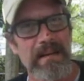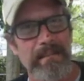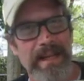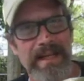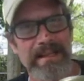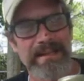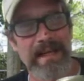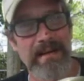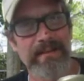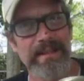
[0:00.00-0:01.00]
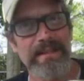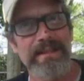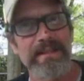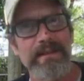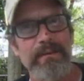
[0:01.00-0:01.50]
Because none of us
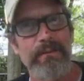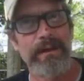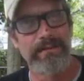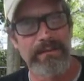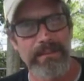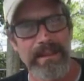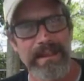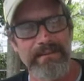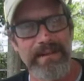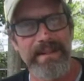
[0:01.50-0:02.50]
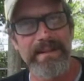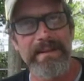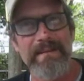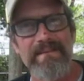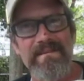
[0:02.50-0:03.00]
will ever believe it.
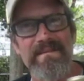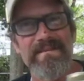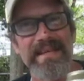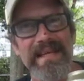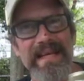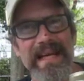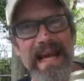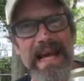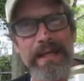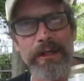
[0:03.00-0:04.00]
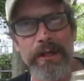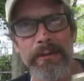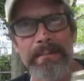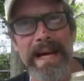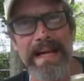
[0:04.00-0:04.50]
And you
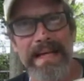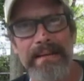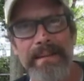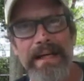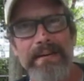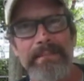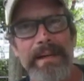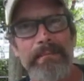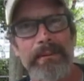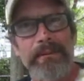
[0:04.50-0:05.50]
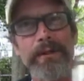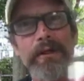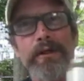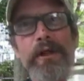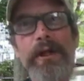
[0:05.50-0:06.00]
made the American people
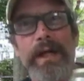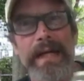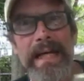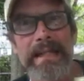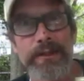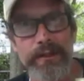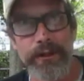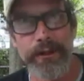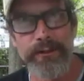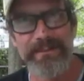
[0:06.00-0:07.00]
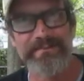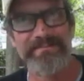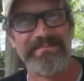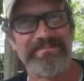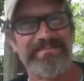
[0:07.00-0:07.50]
turn against you.
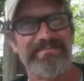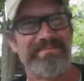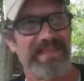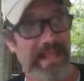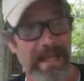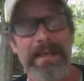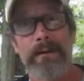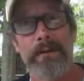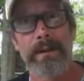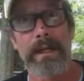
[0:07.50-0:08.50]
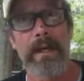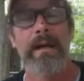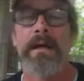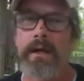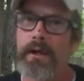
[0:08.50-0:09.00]
Yeah, oh yeah.
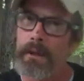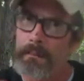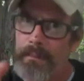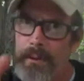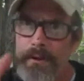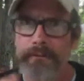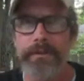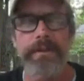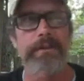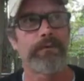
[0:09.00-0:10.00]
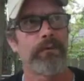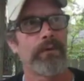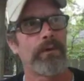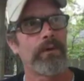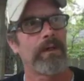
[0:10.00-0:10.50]
You push for civil
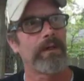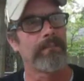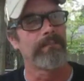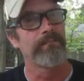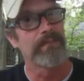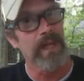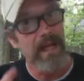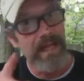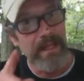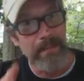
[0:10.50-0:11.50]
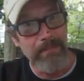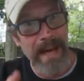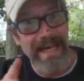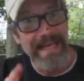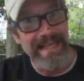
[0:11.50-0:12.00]
war, you
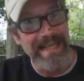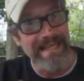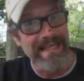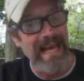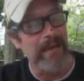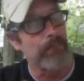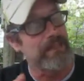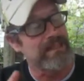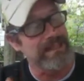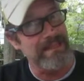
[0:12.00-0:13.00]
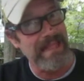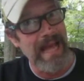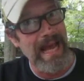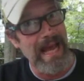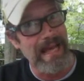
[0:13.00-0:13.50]
might get that, which is
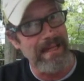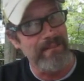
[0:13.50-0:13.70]
sad.